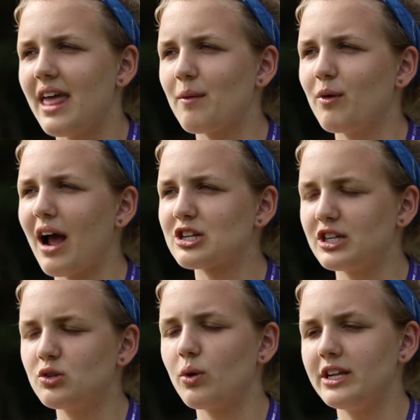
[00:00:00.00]
they were
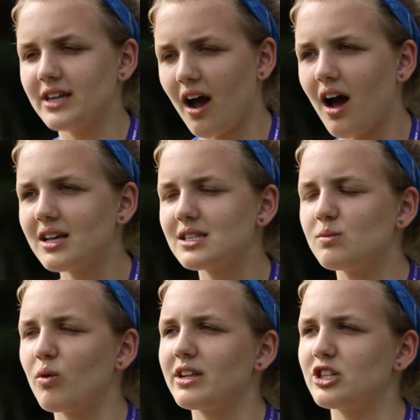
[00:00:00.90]
actually talking to
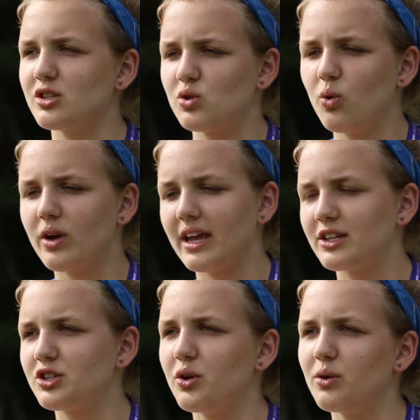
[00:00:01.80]
us more than just
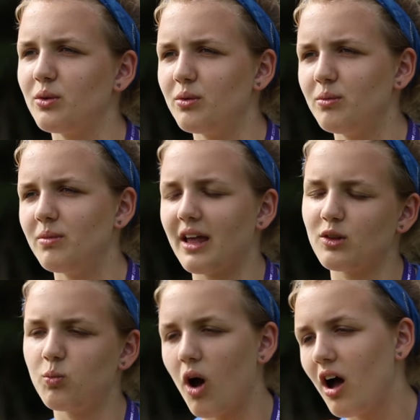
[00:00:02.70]
talking to
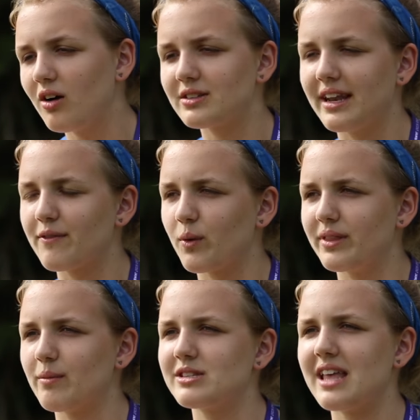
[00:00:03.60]
like the world and
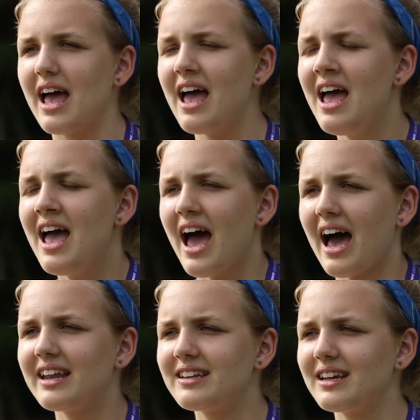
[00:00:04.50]
everyone that was there.
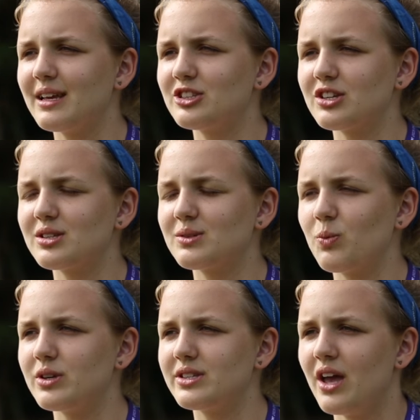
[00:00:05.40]
And
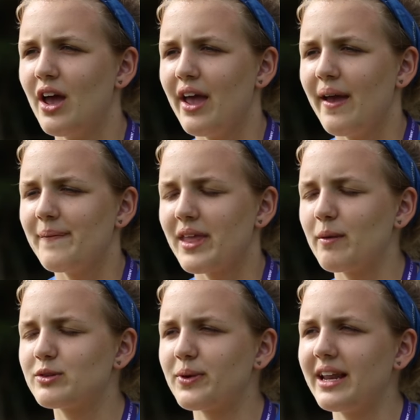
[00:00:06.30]

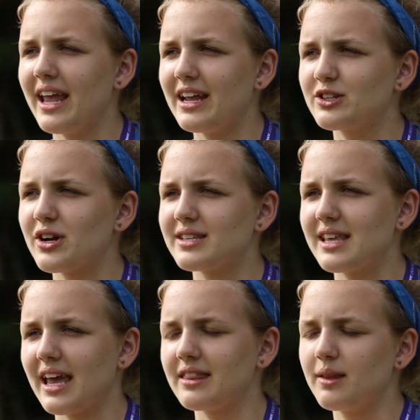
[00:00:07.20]
it was really
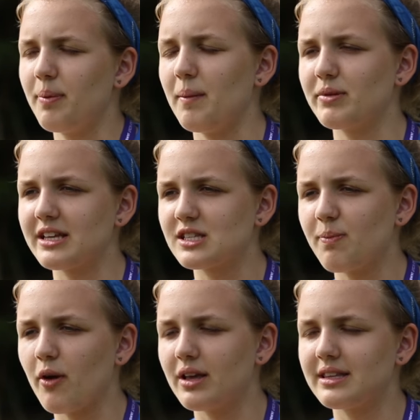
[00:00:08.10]
interesting, and the people that
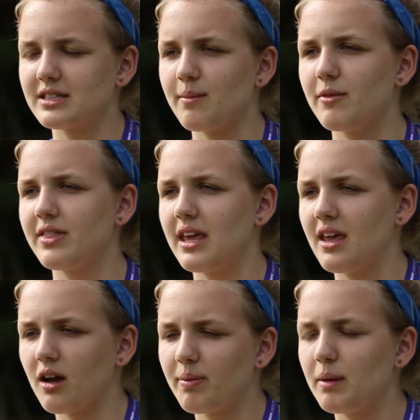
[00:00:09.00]
spoke, some of the
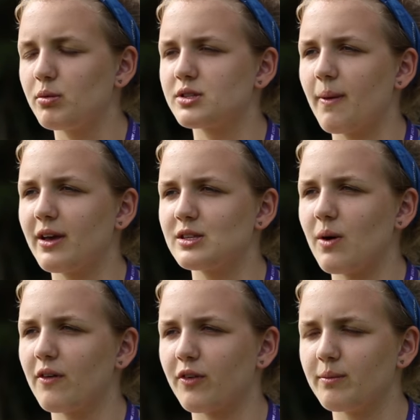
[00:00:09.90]
young people spoke as
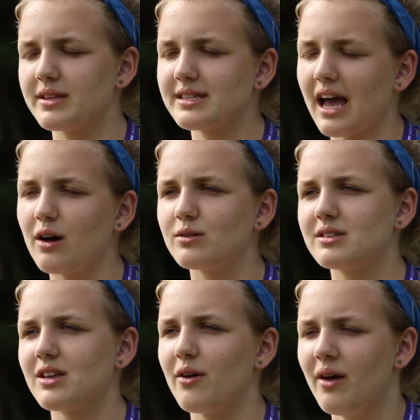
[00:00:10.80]
well from the scouts,
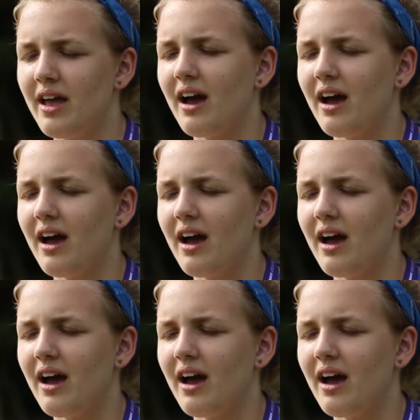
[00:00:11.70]
so